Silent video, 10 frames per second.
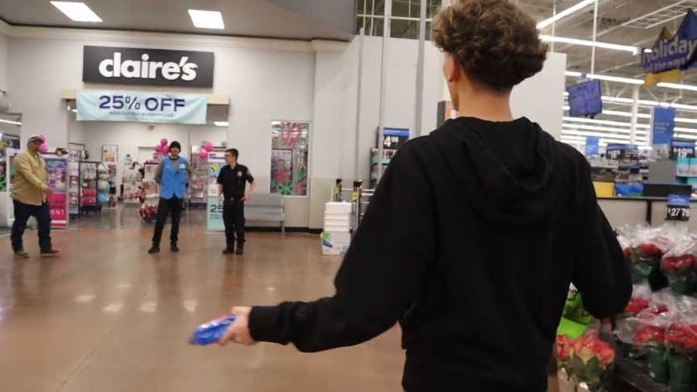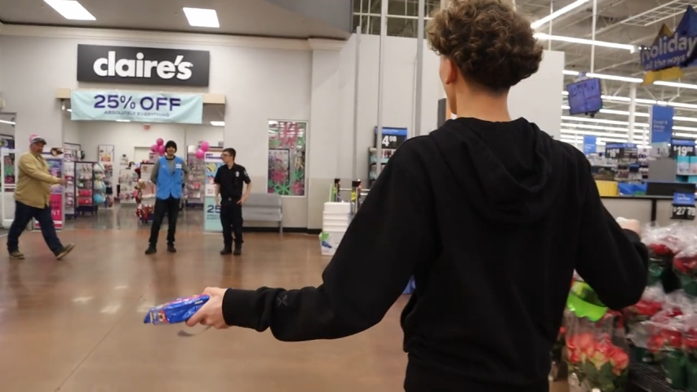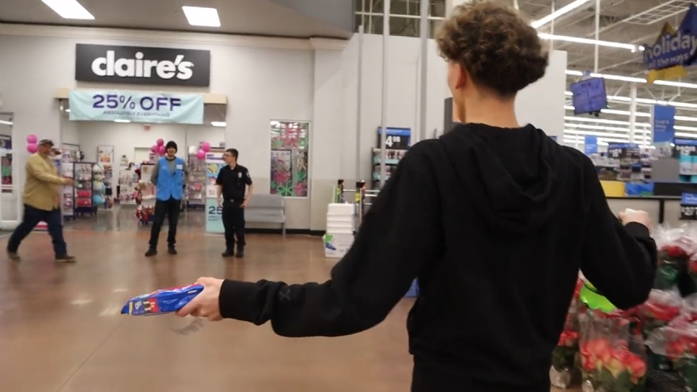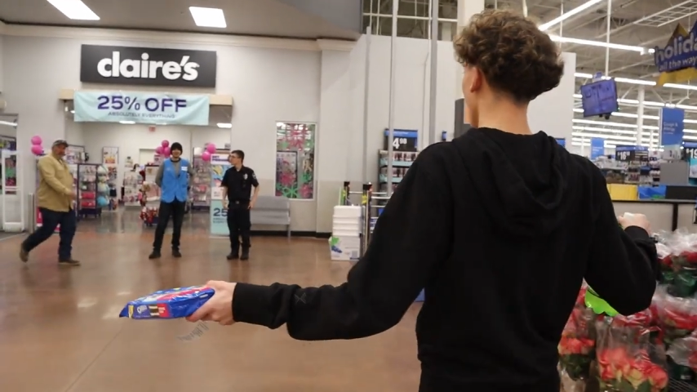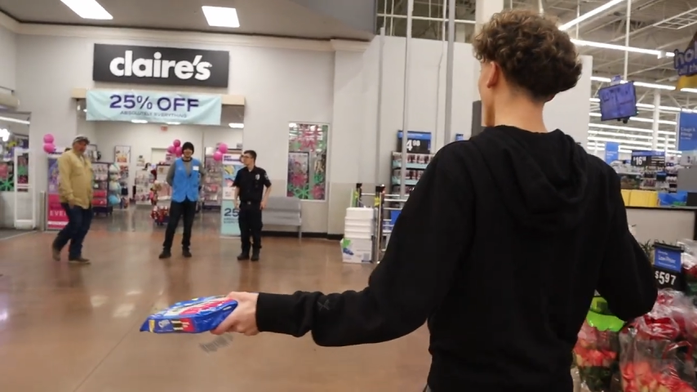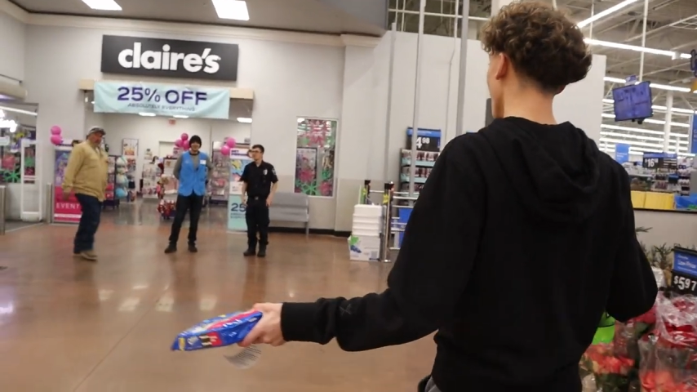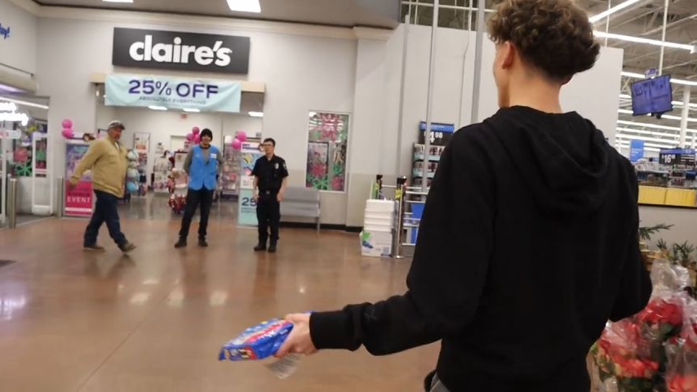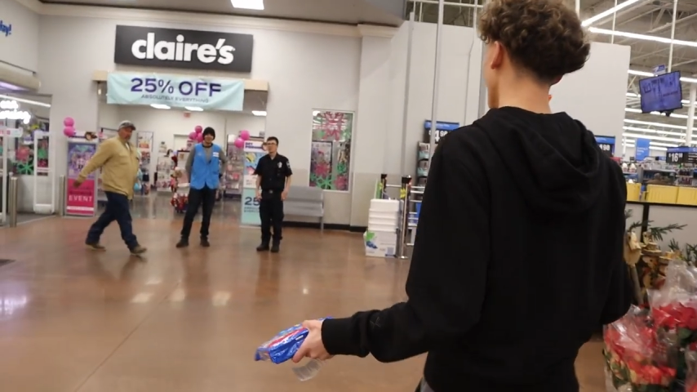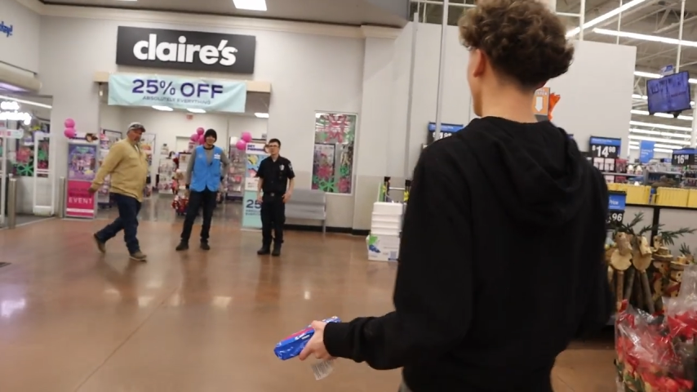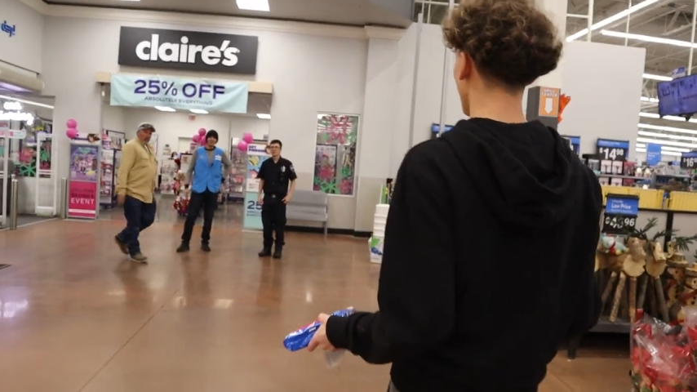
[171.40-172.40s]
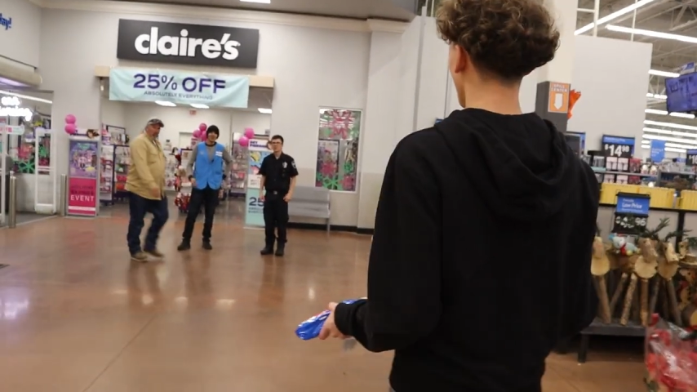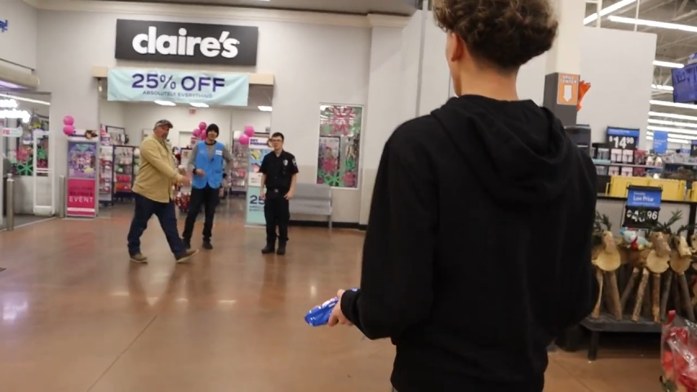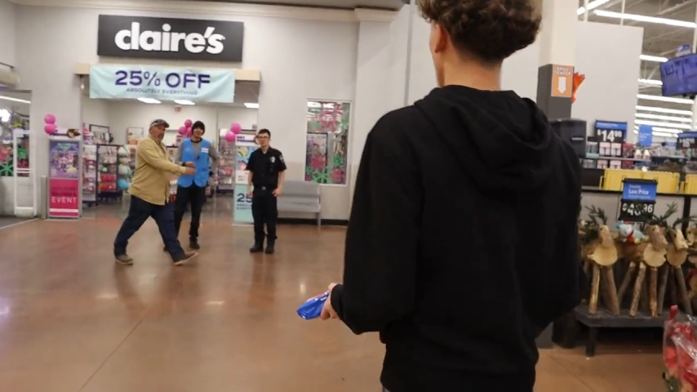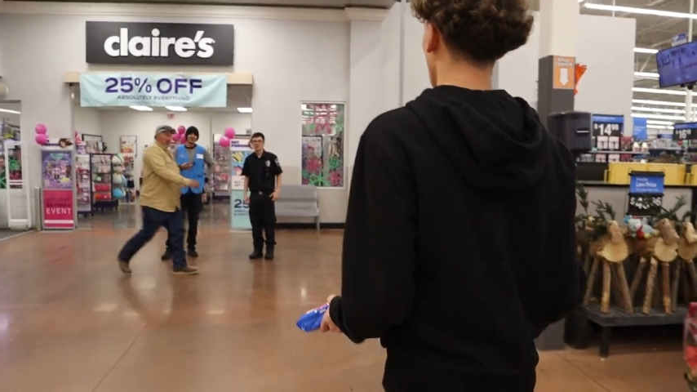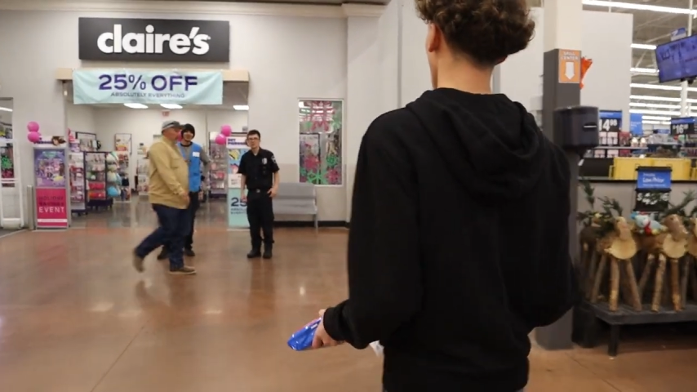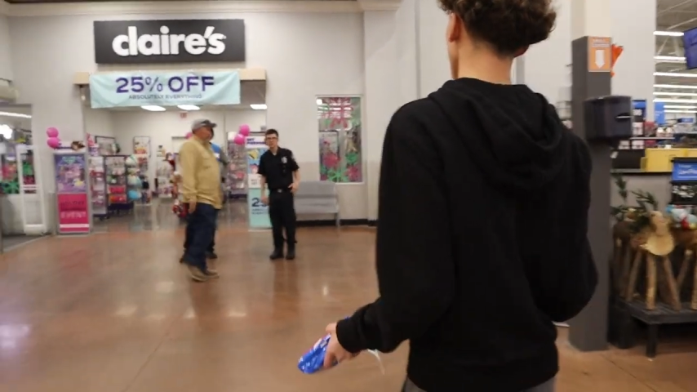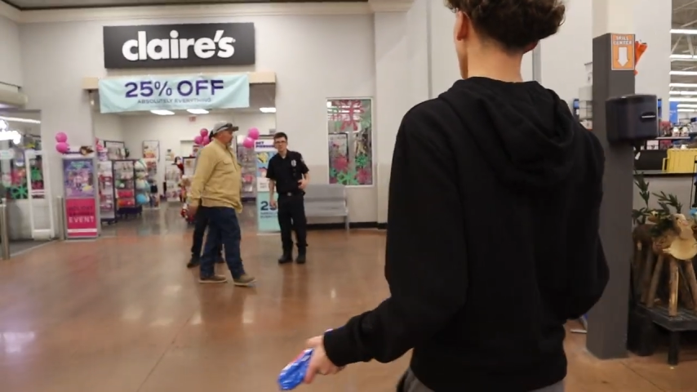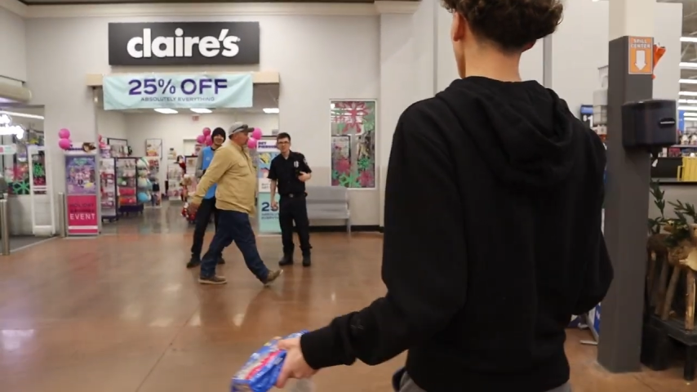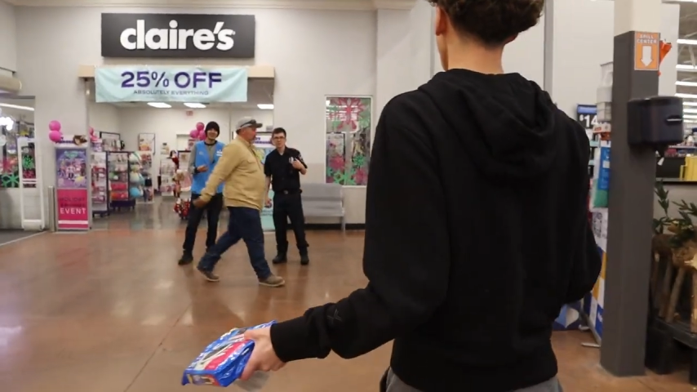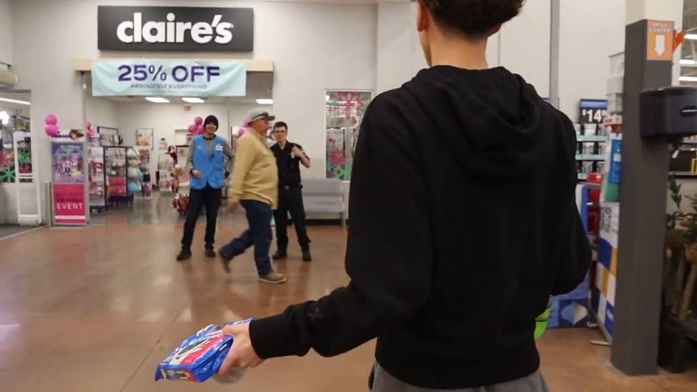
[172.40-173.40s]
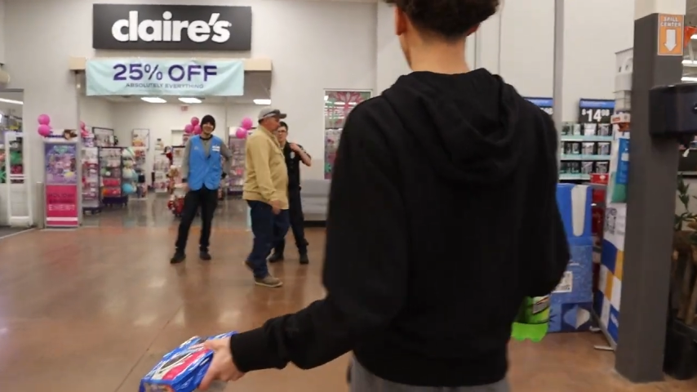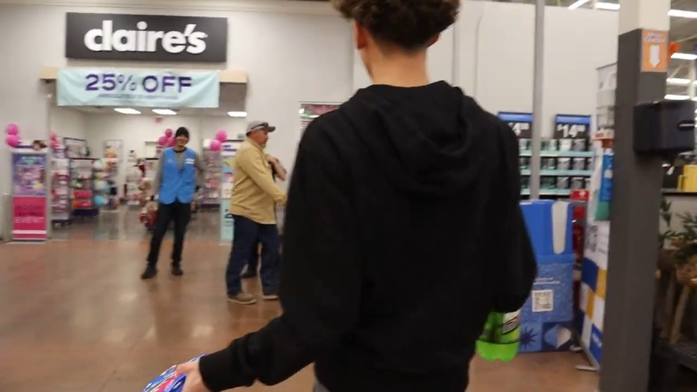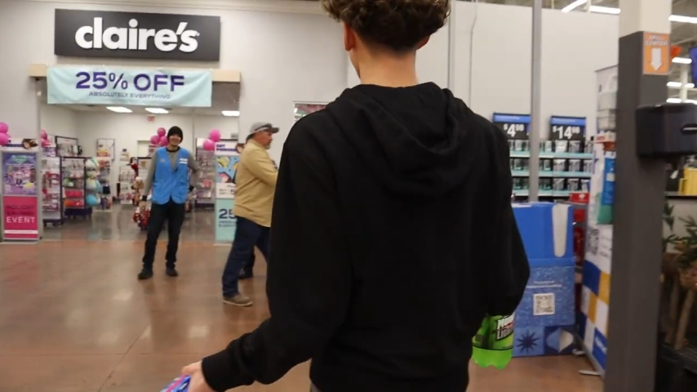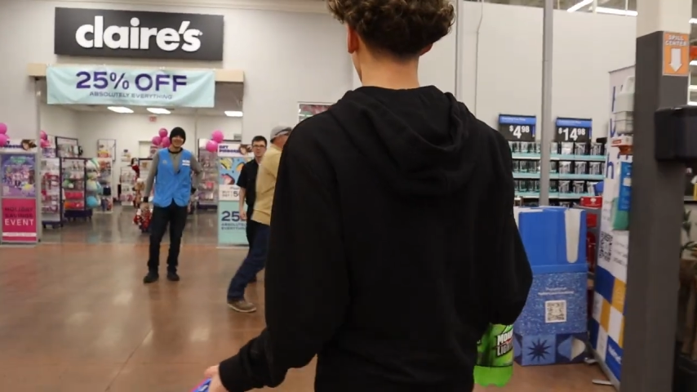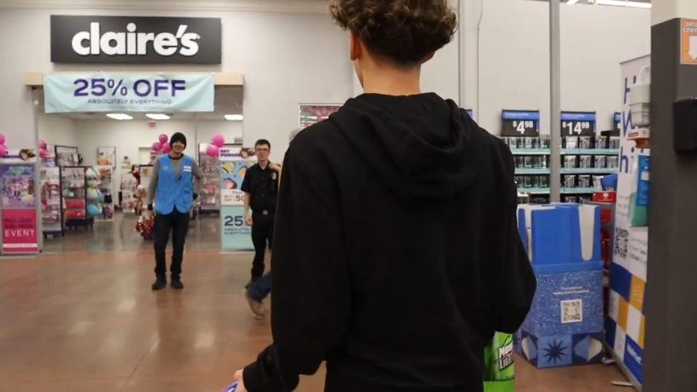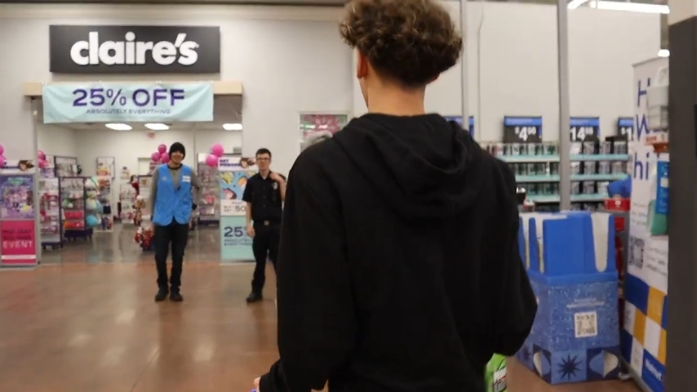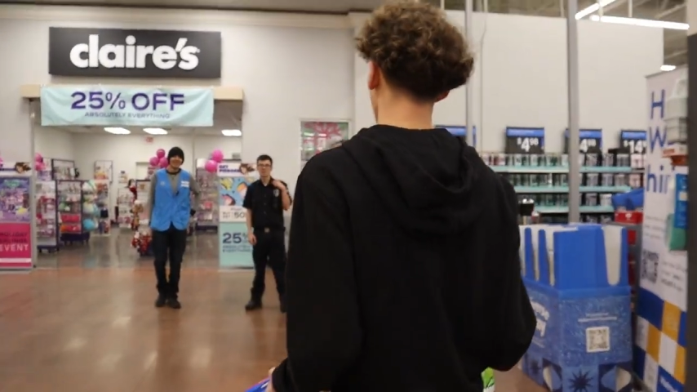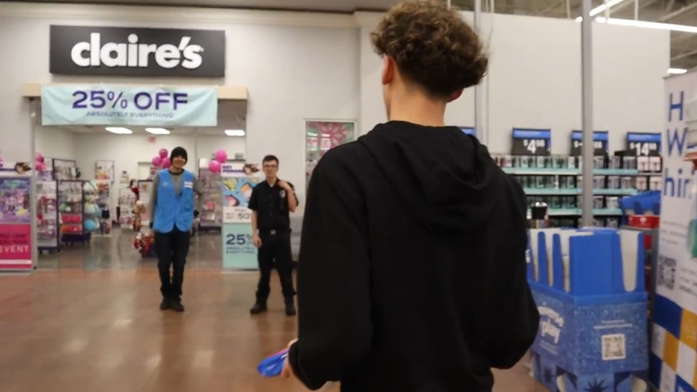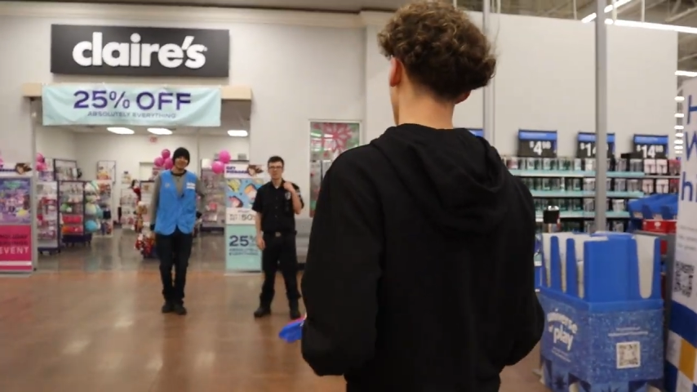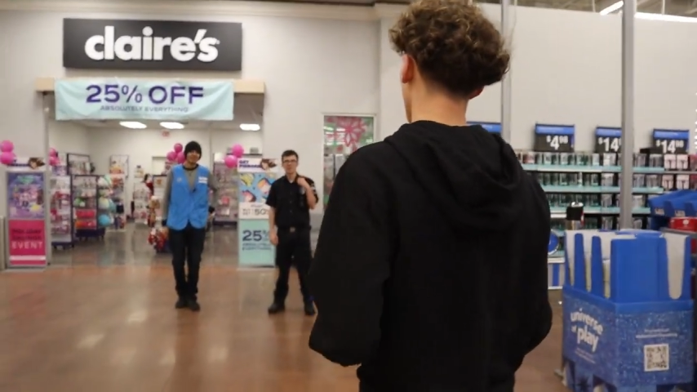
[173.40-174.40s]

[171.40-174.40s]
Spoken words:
Nobody's mouth can be seen.